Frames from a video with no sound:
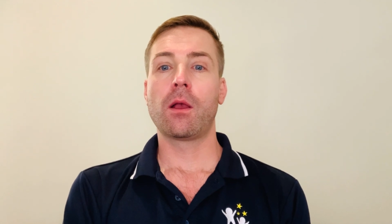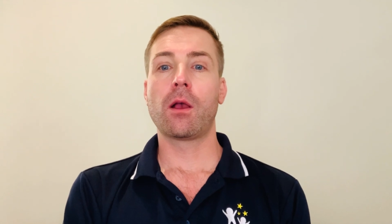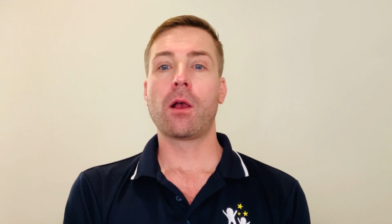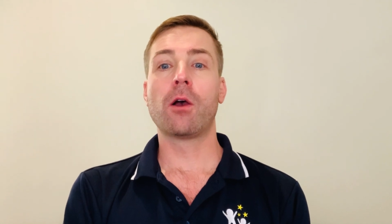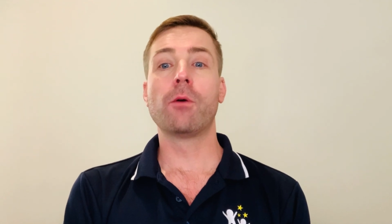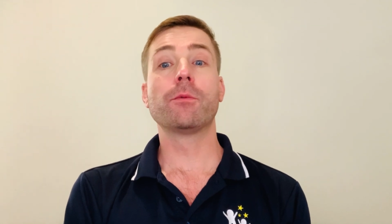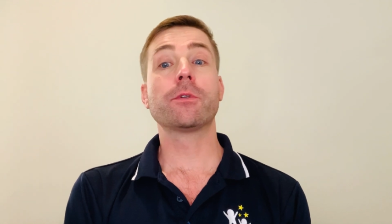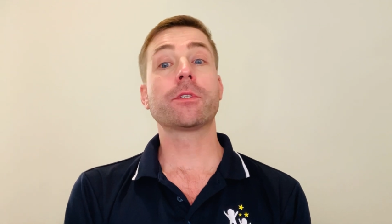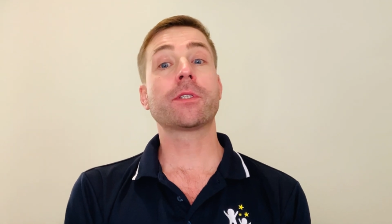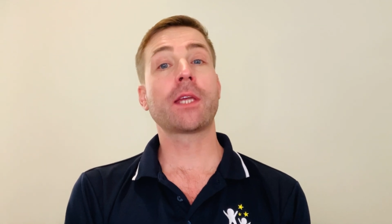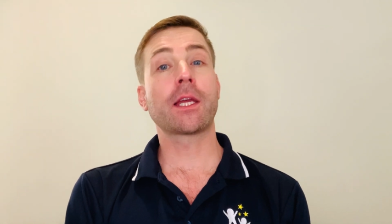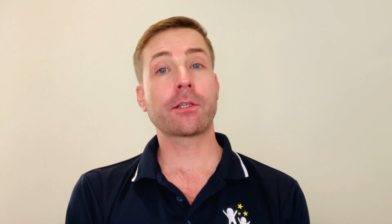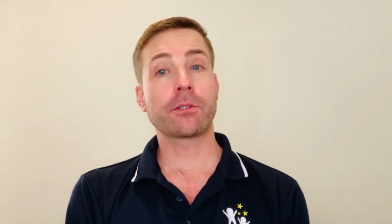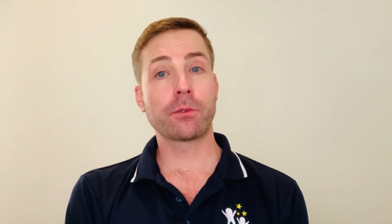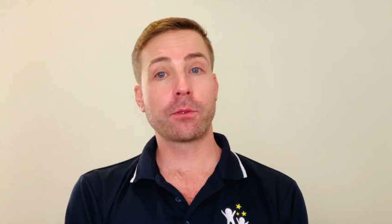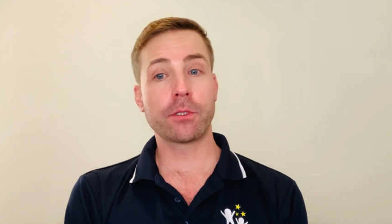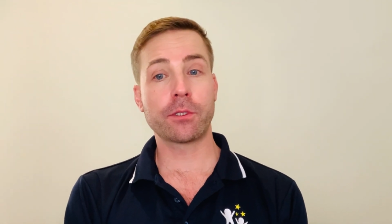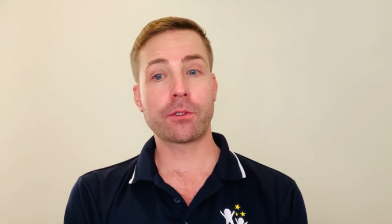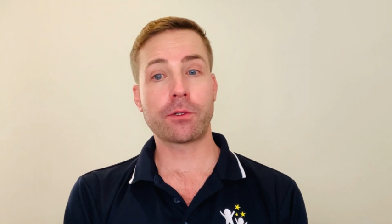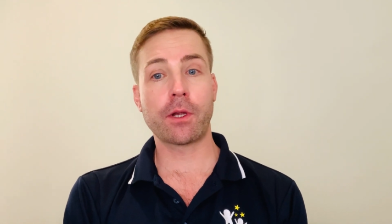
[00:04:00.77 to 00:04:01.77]

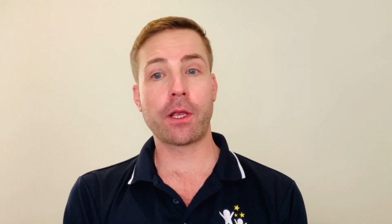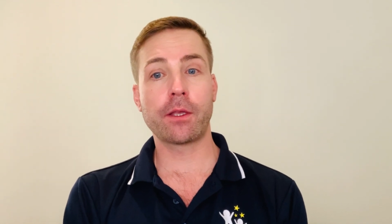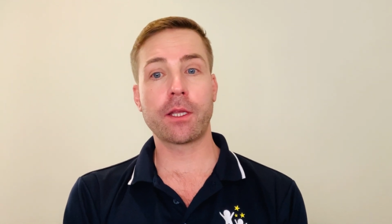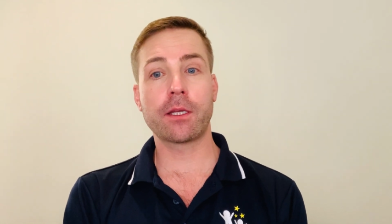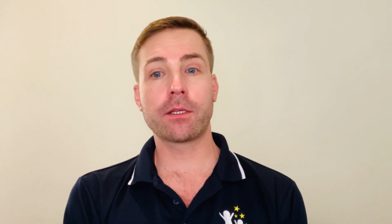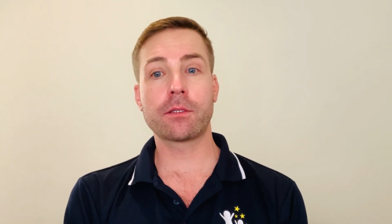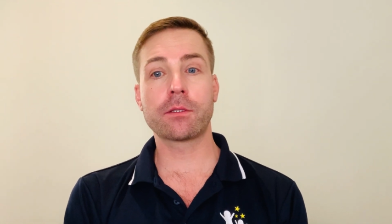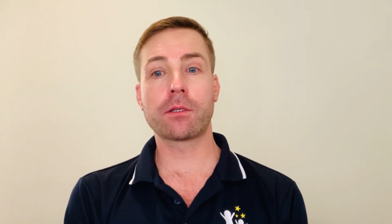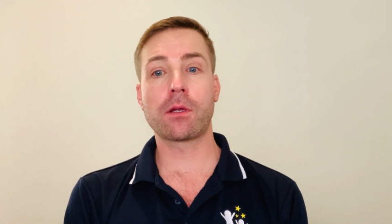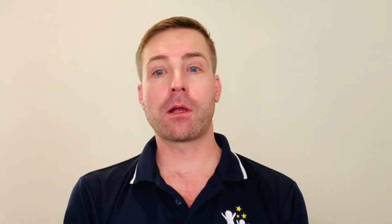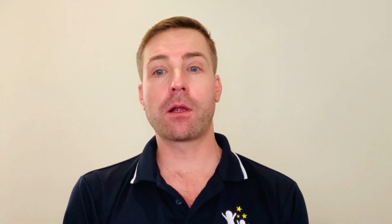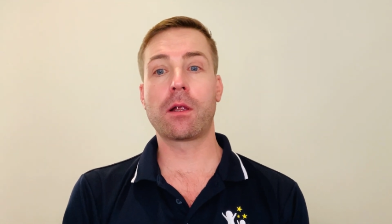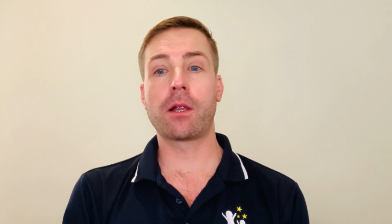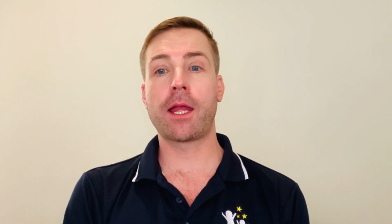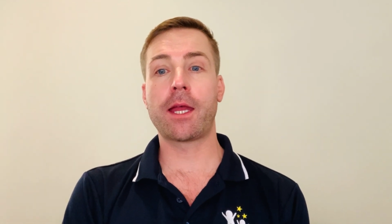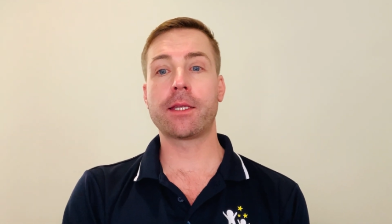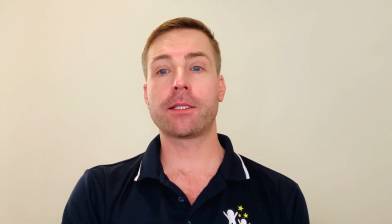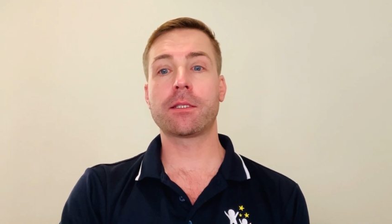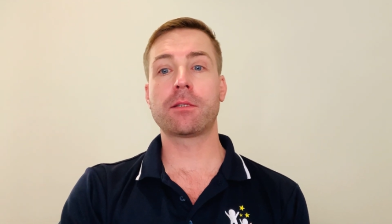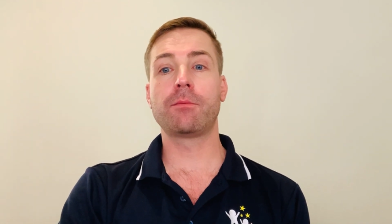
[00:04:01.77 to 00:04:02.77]
Homosexual Australians are
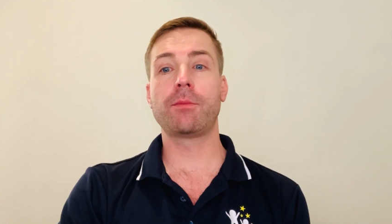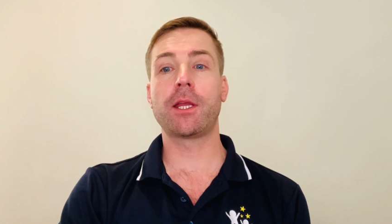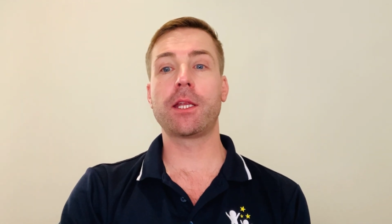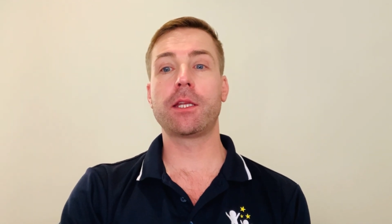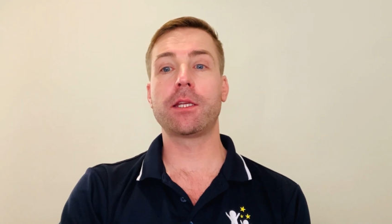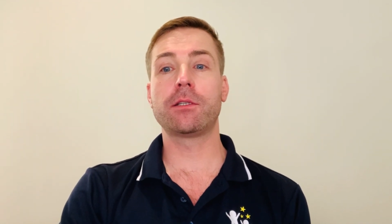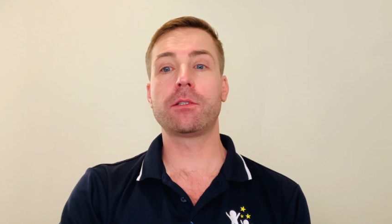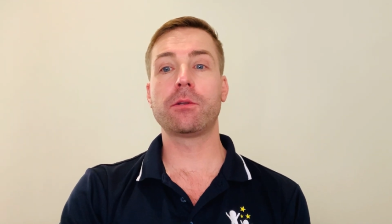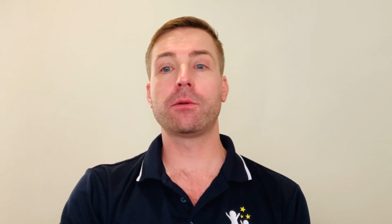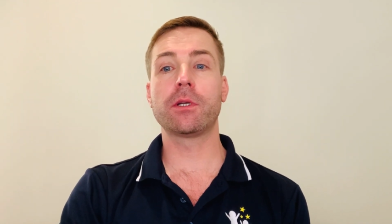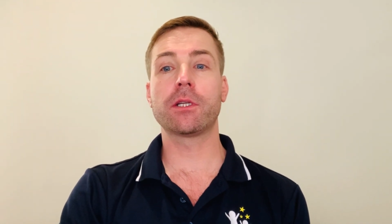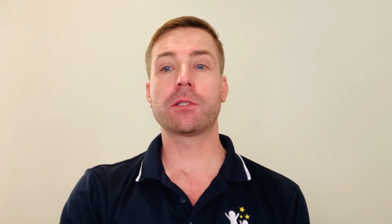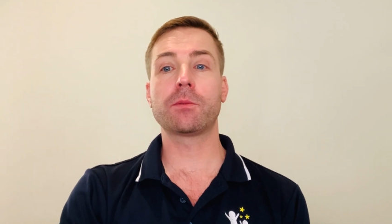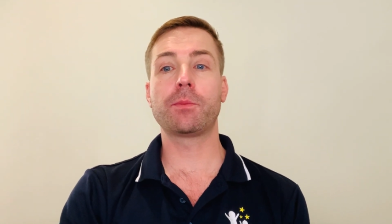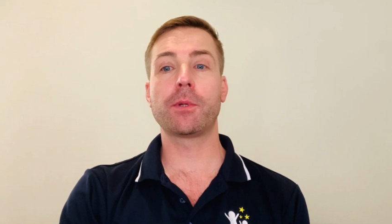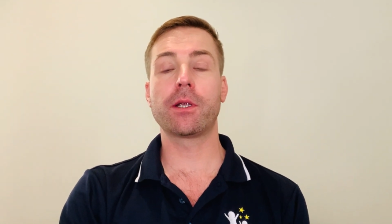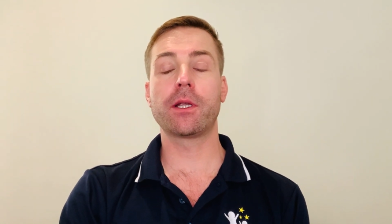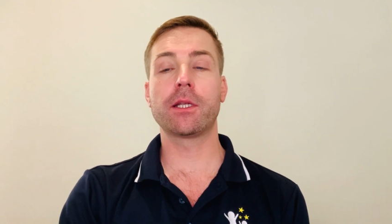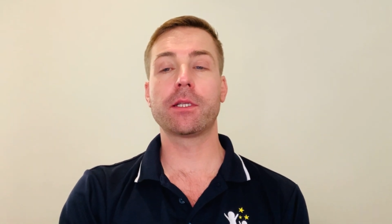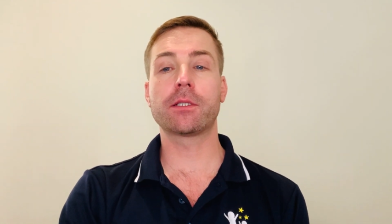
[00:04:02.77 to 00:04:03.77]
estimated to
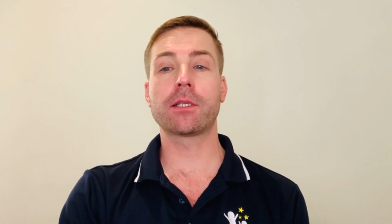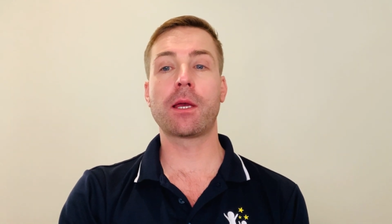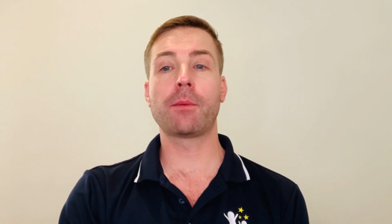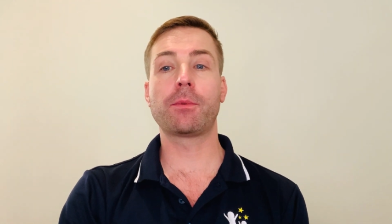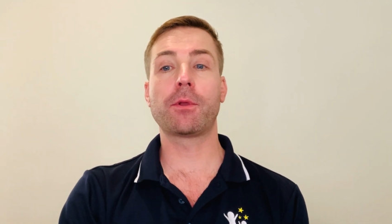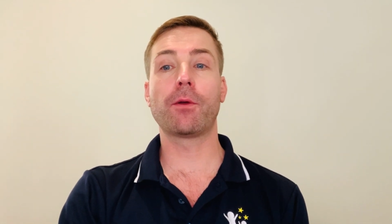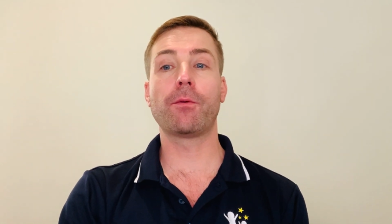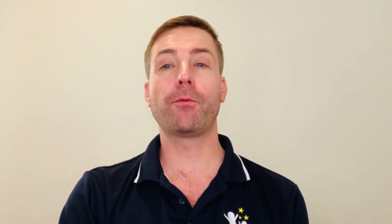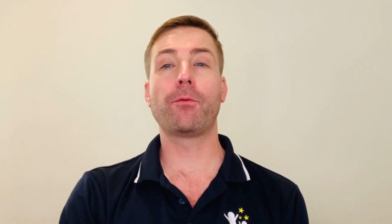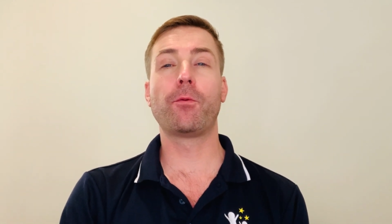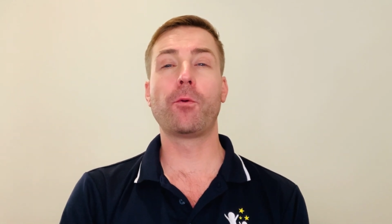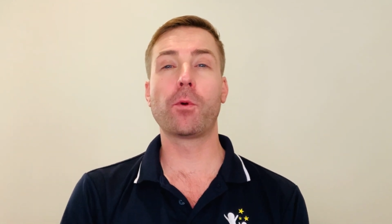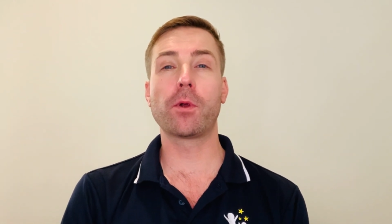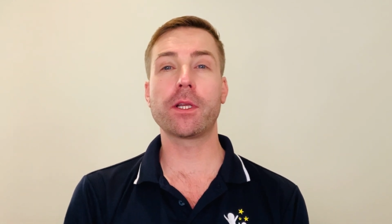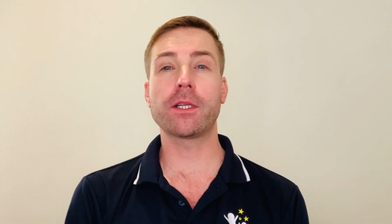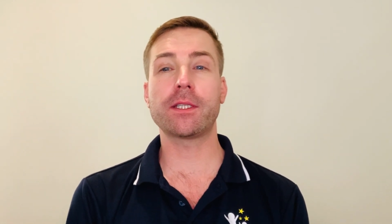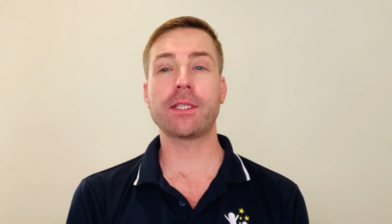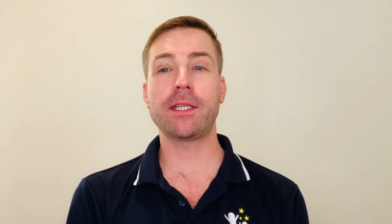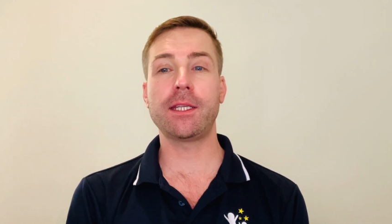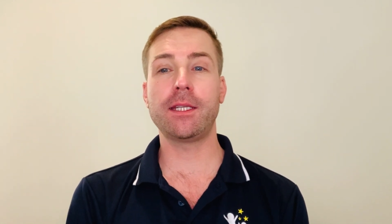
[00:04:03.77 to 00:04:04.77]
experience up to
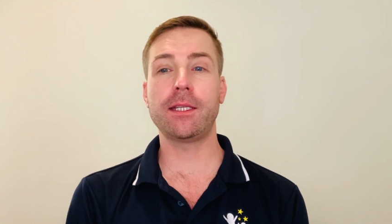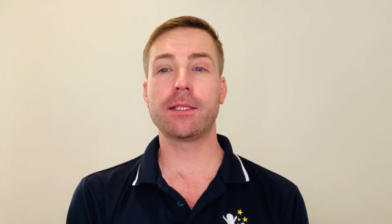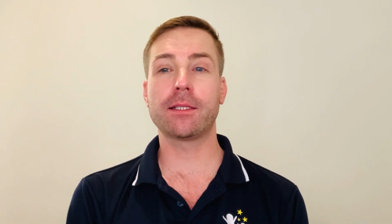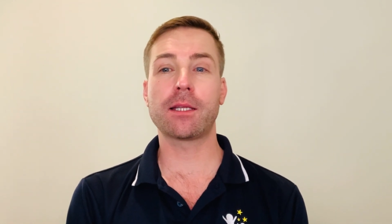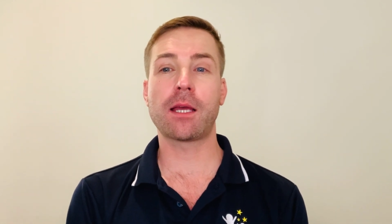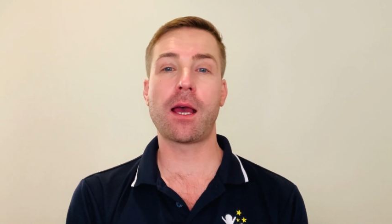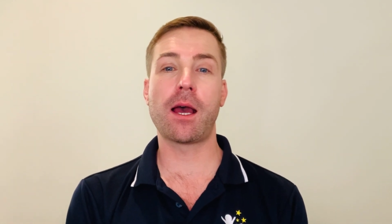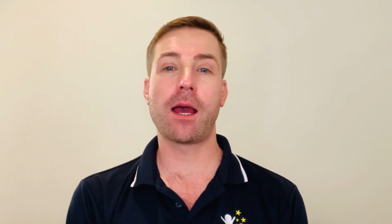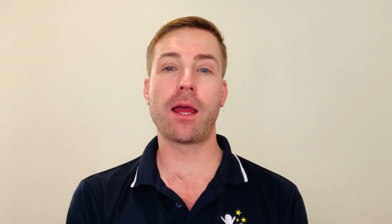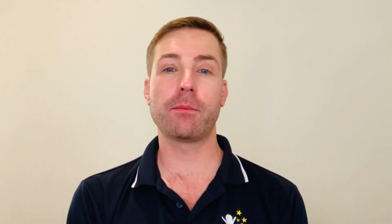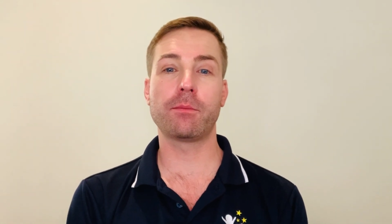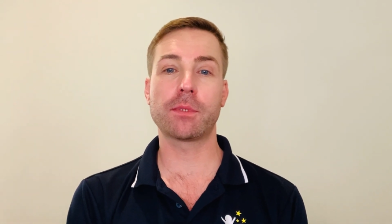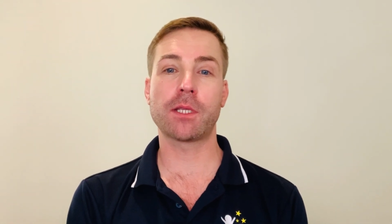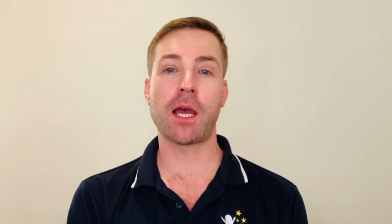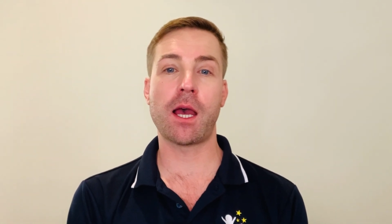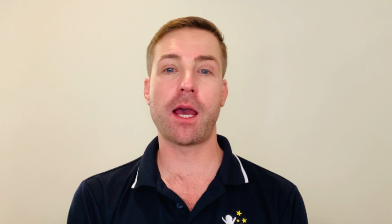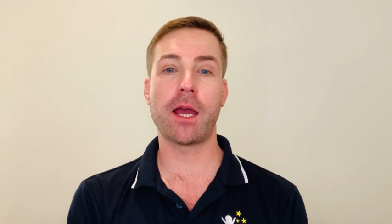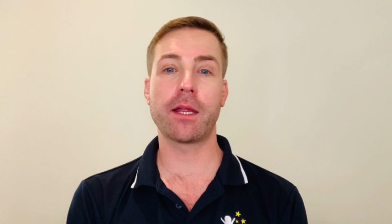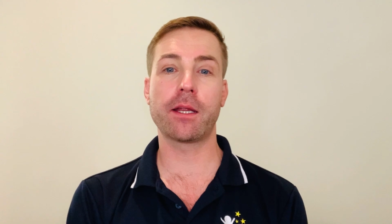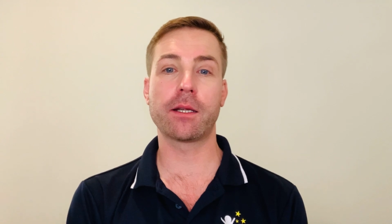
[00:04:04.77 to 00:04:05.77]
14 times
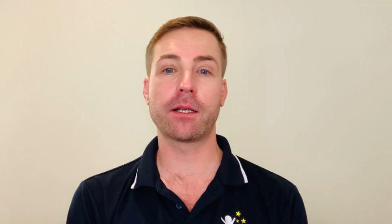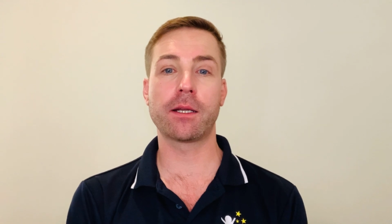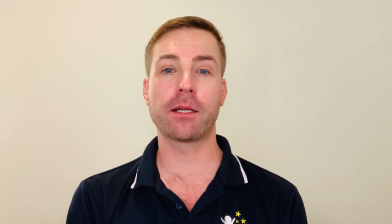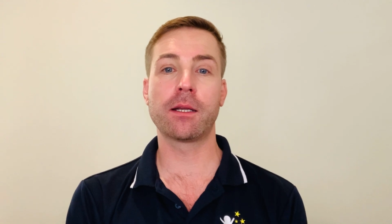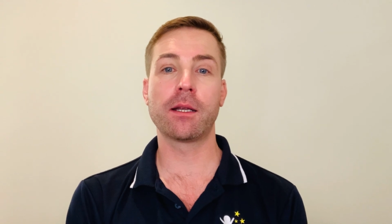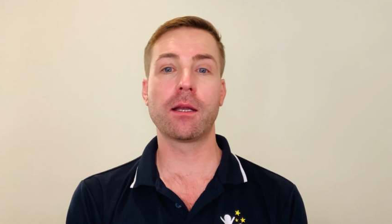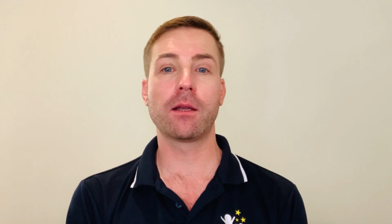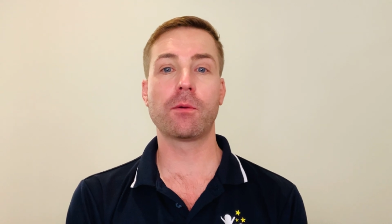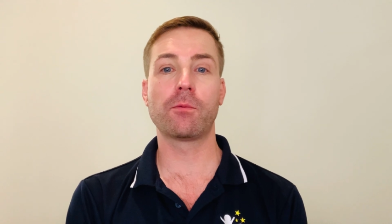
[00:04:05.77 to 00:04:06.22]
higher